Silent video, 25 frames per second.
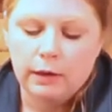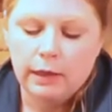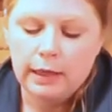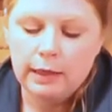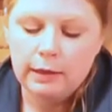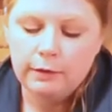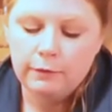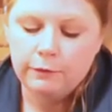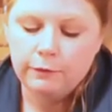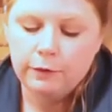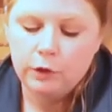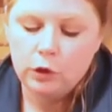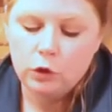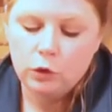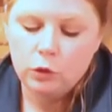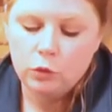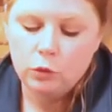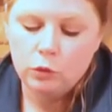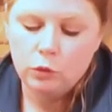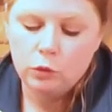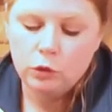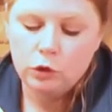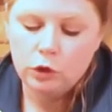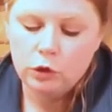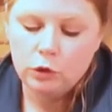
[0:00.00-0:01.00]
If
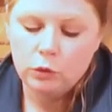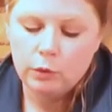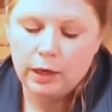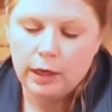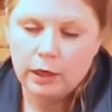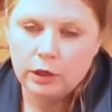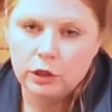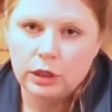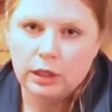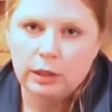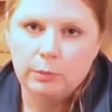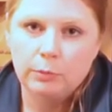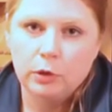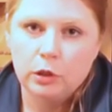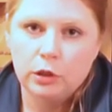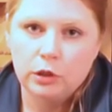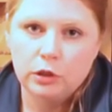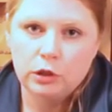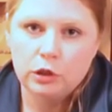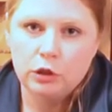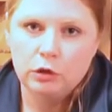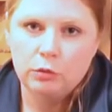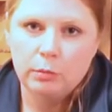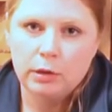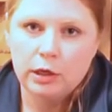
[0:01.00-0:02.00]
you do actually
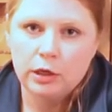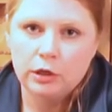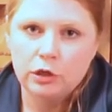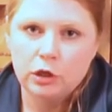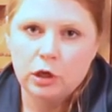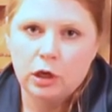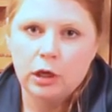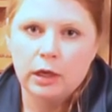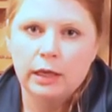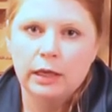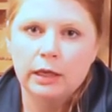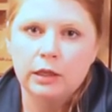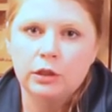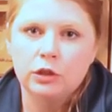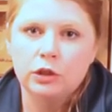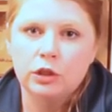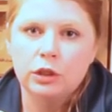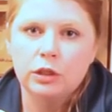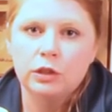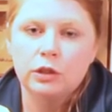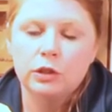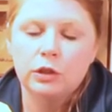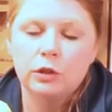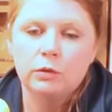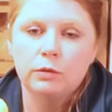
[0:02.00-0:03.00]
put too much on,
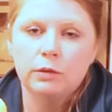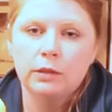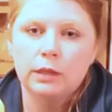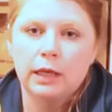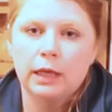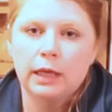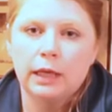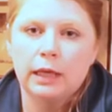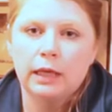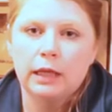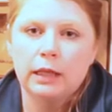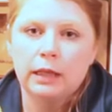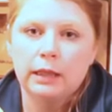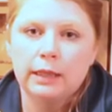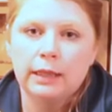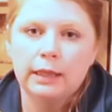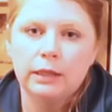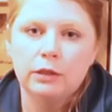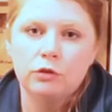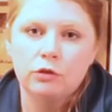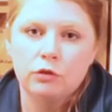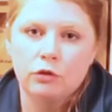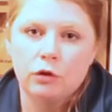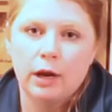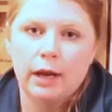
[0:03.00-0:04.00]
just use a
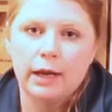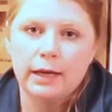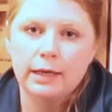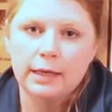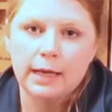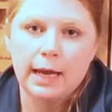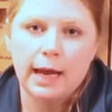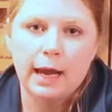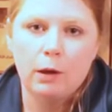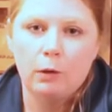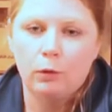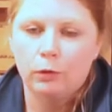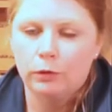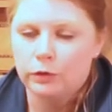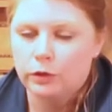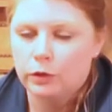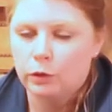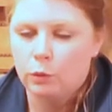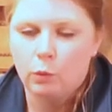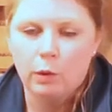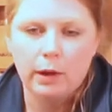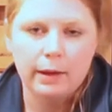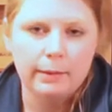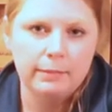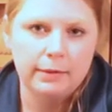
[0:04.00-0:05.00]
clean dry towel
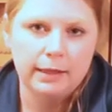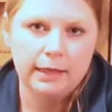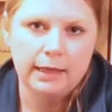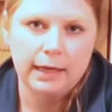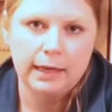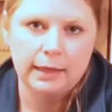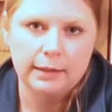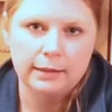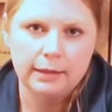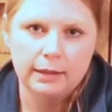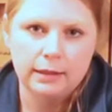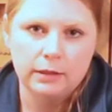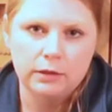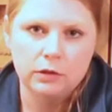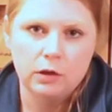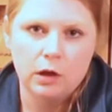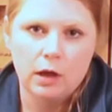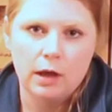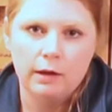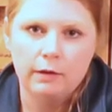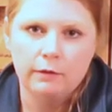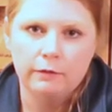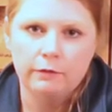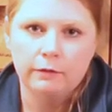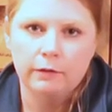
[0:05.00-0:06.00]
to wipe the excess
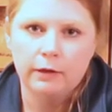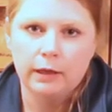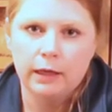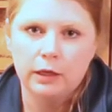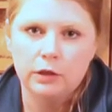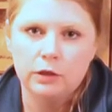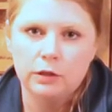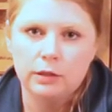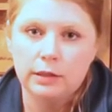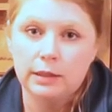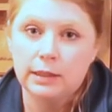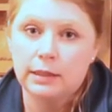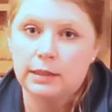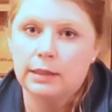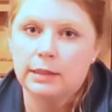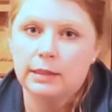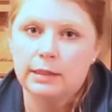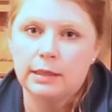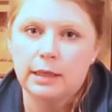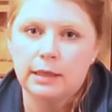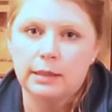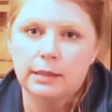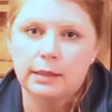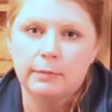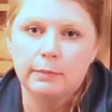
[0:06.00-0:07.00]
off because this is
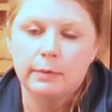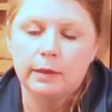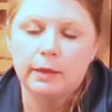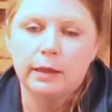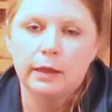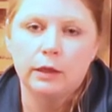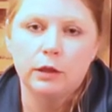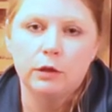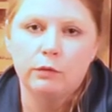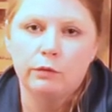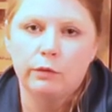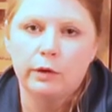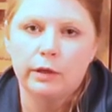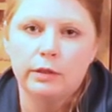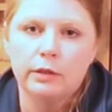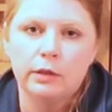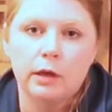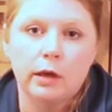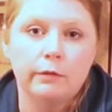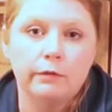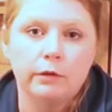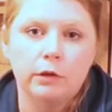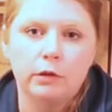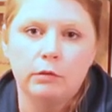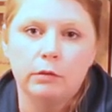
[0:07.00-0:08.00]
not something that you rinse
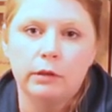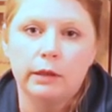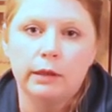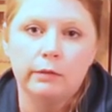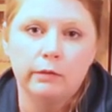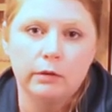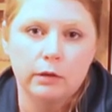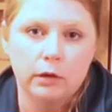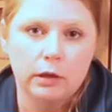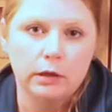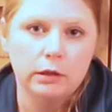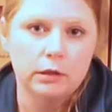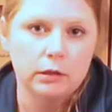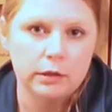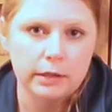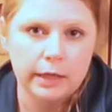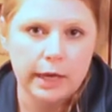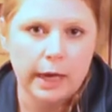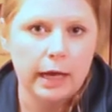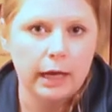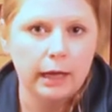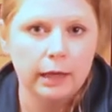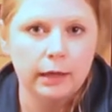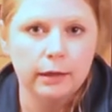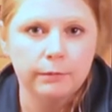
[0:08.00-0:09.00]
off, you leave it on your
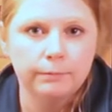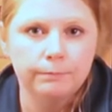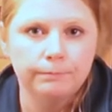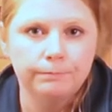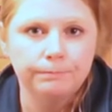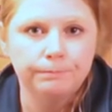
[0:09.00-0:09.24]
tack.